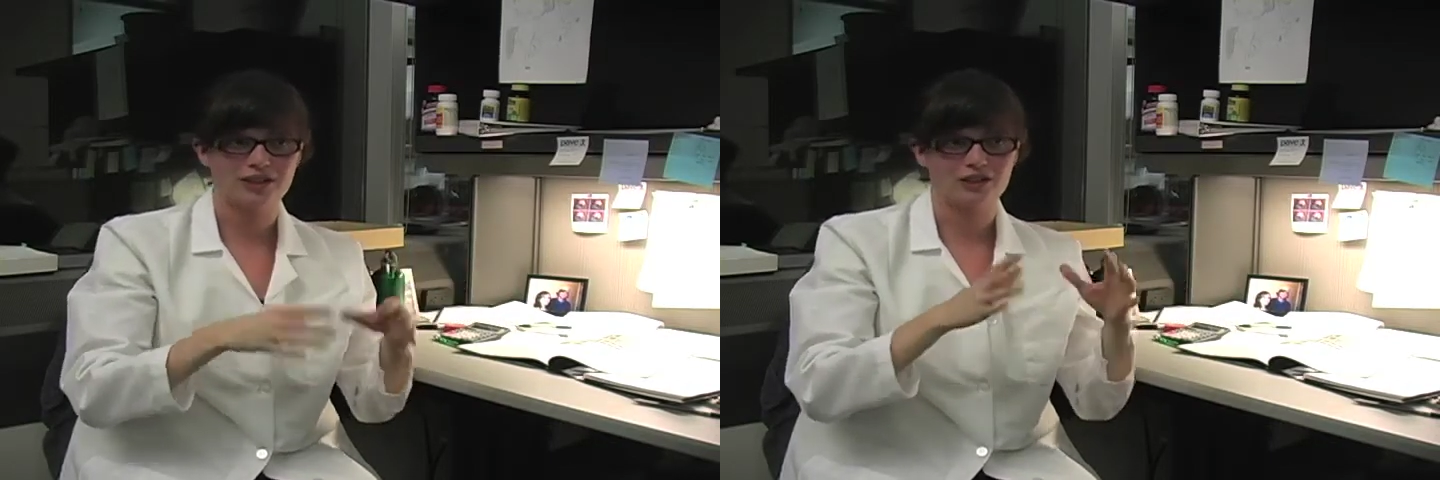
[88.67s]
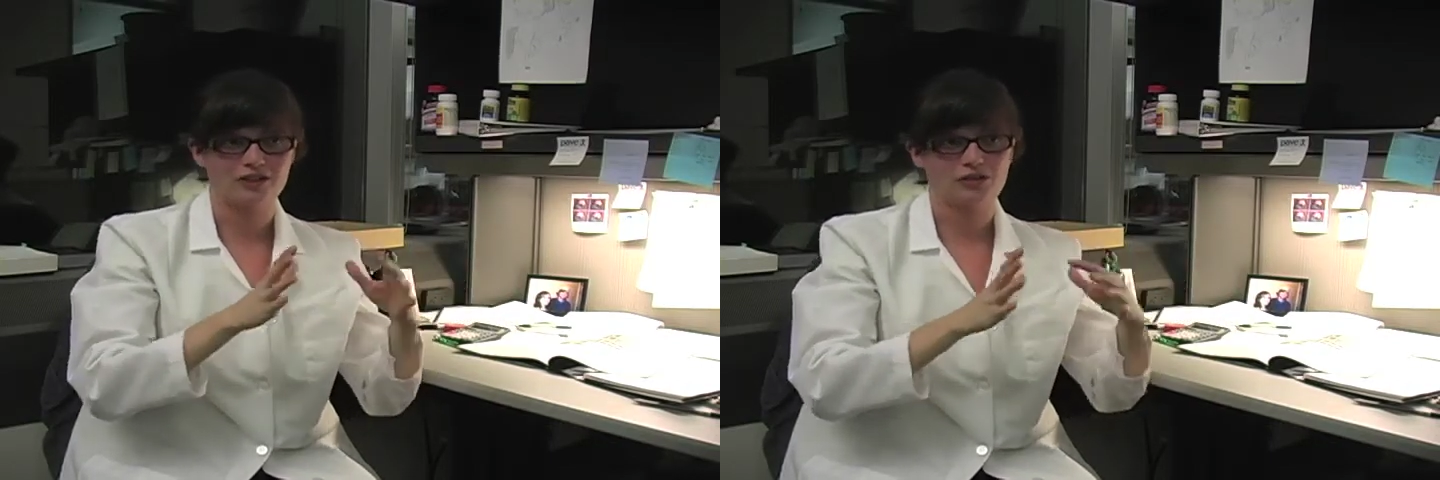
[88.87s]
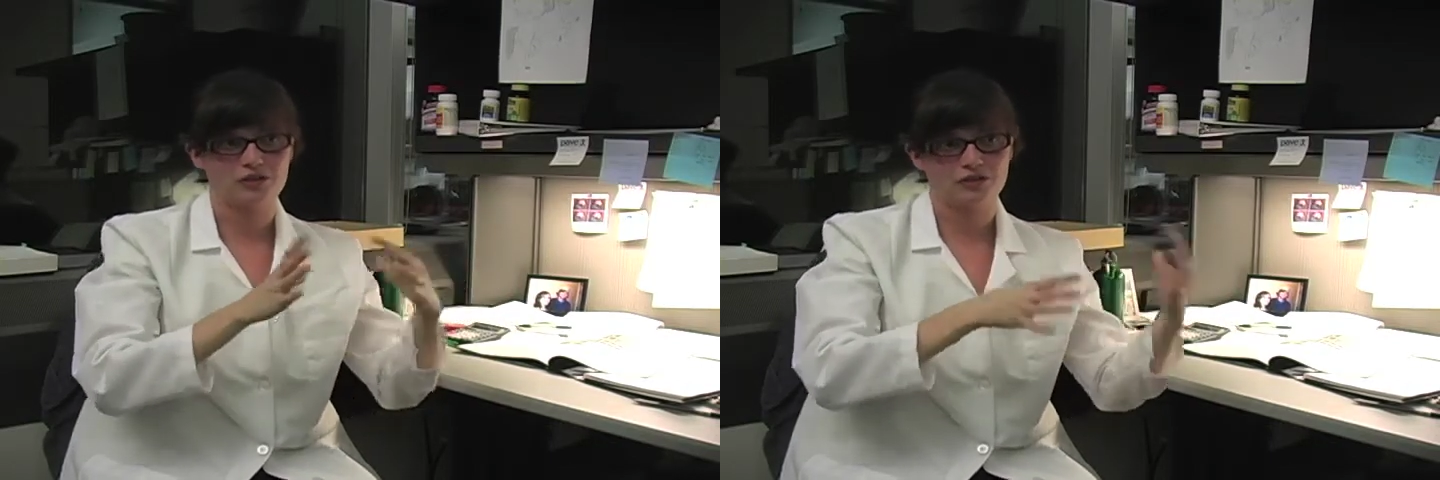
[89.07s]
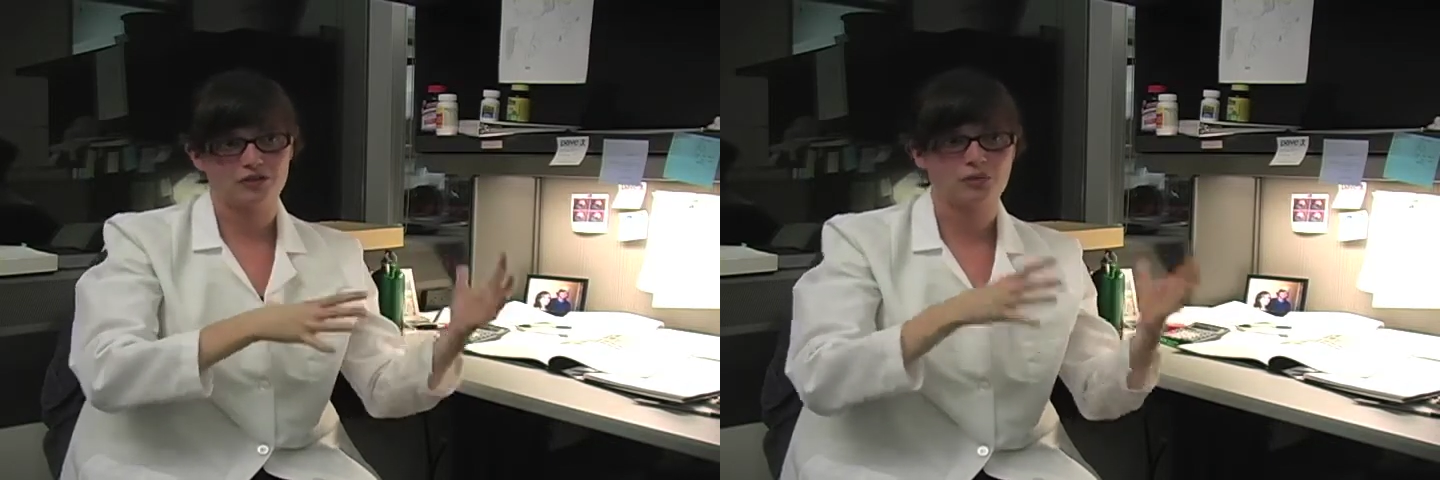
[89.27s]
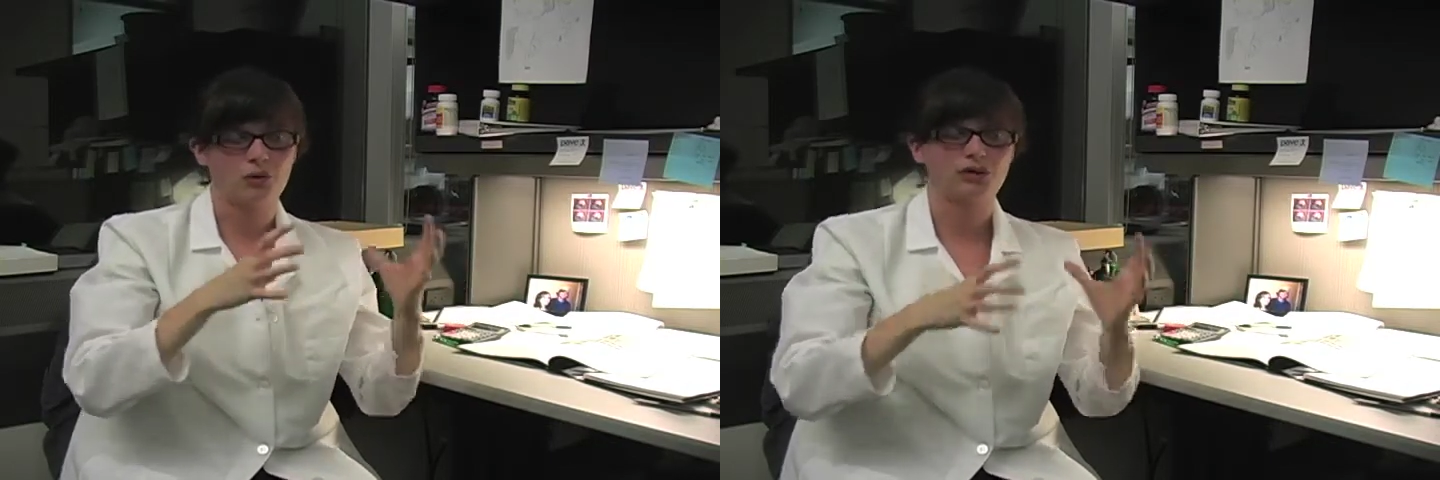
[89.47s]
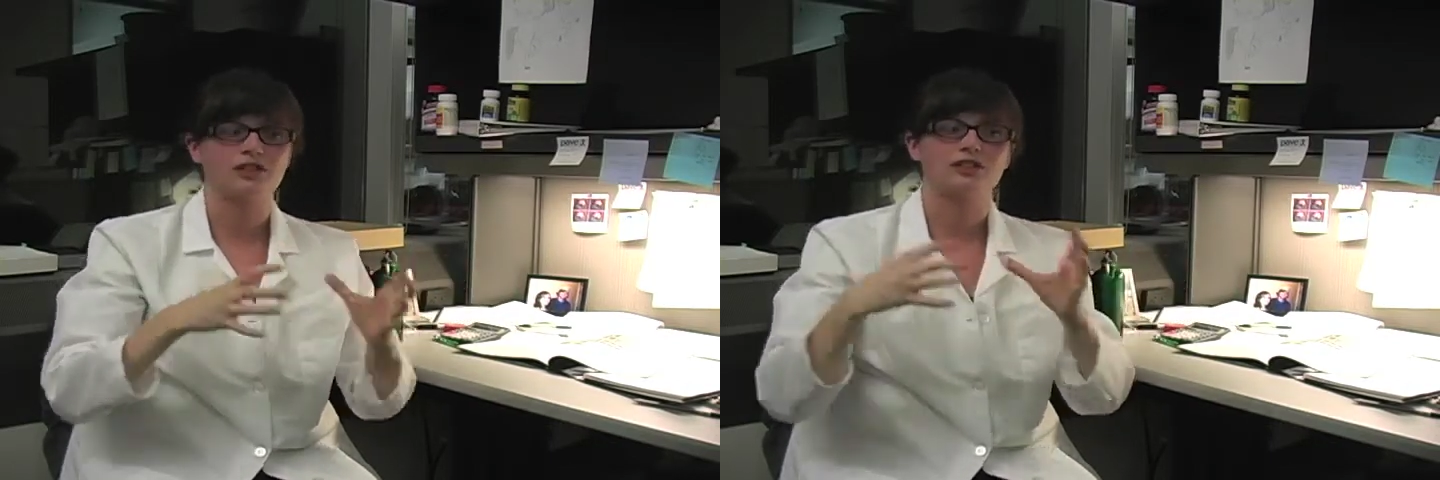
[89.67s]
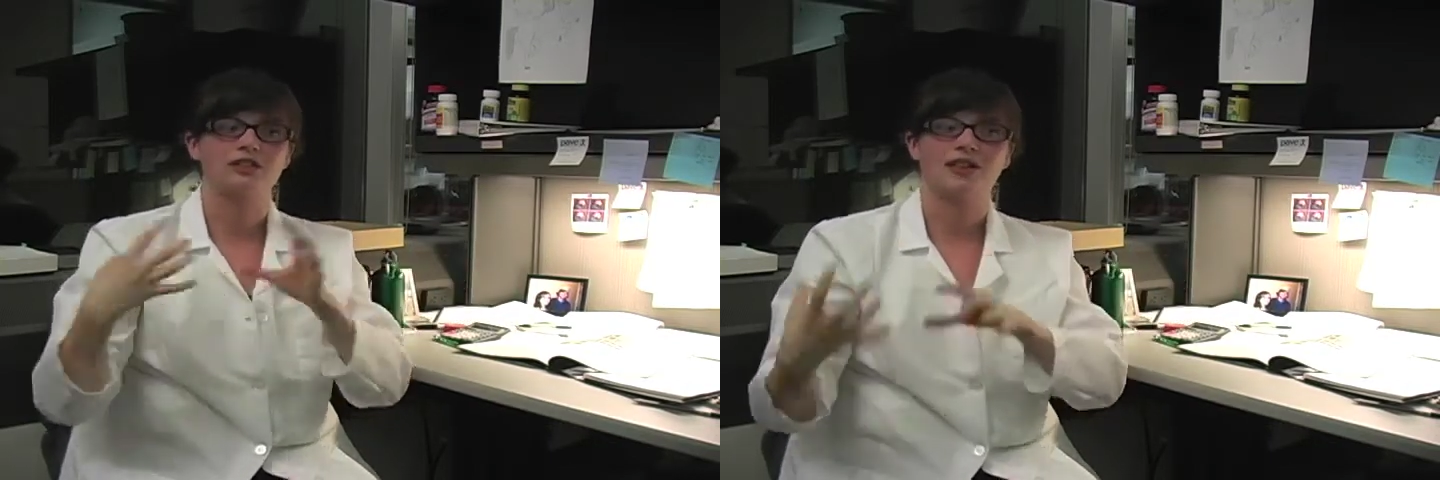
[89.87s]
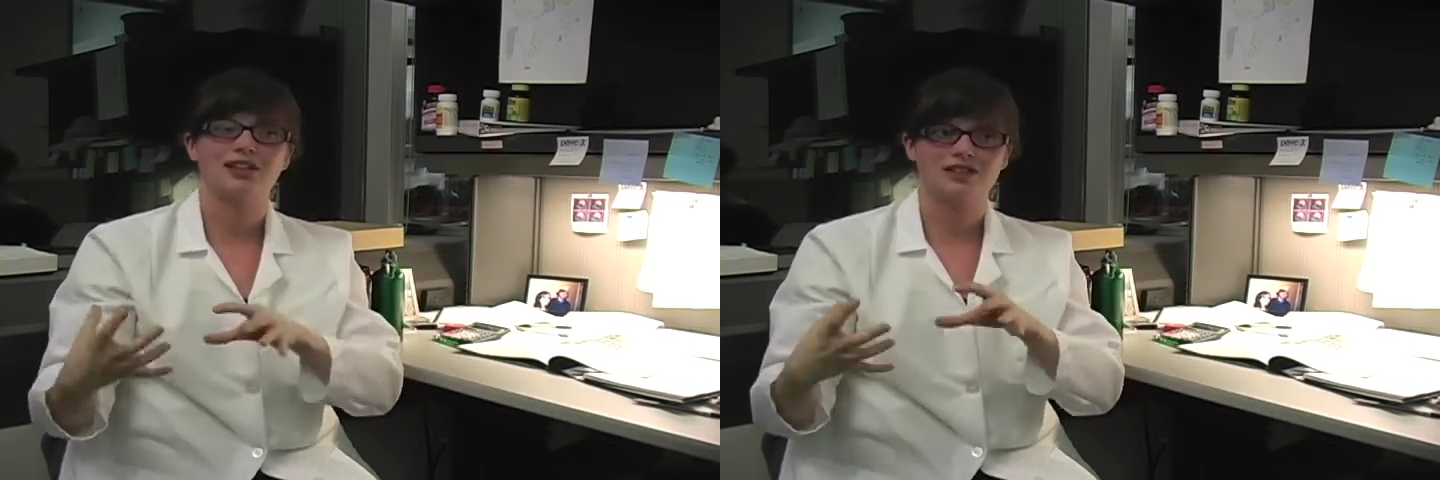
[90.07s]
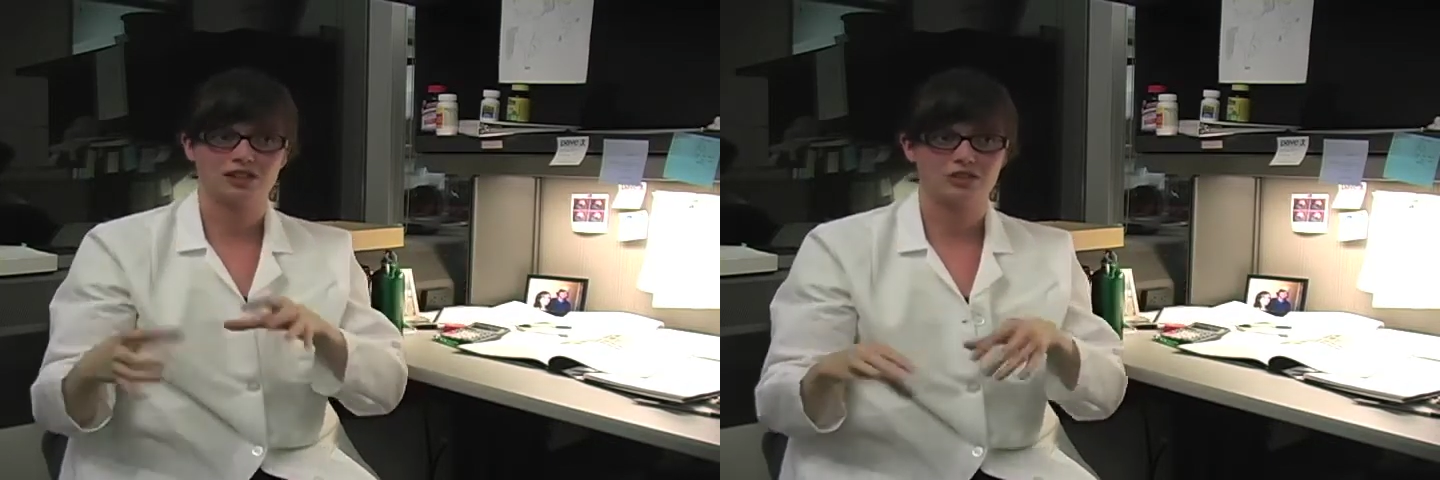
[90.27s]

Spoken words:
into different portions of that single